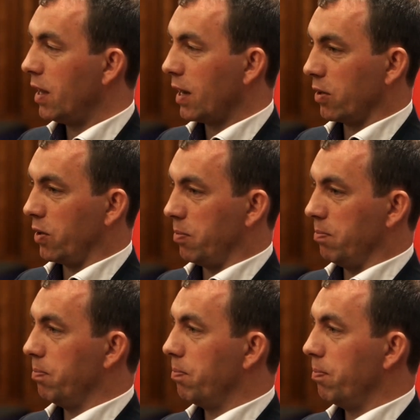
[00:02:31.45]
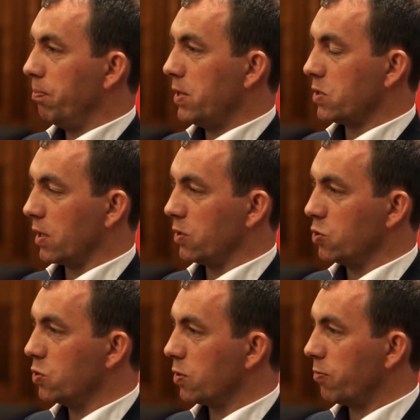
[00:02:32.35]
Tekla basically
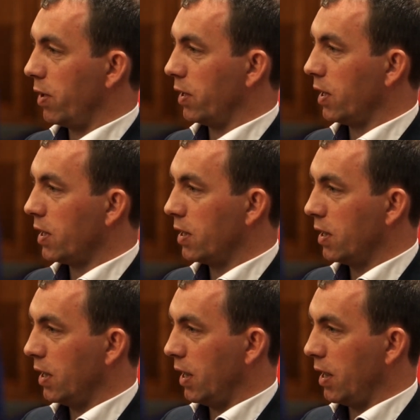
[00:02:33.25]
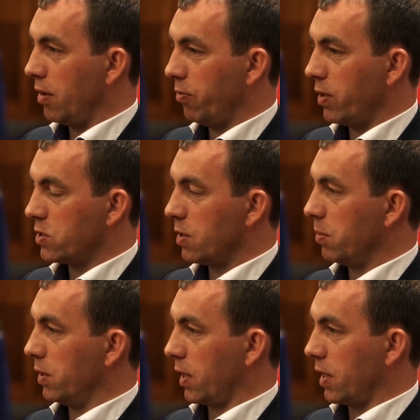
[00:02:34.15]
is user-friendly, very
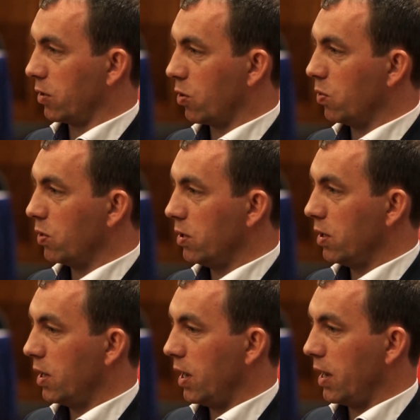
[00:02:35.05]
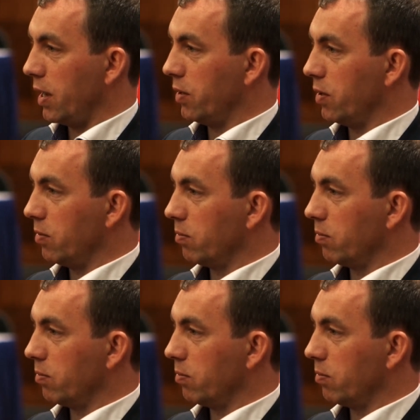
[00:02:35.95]
simple to get going, and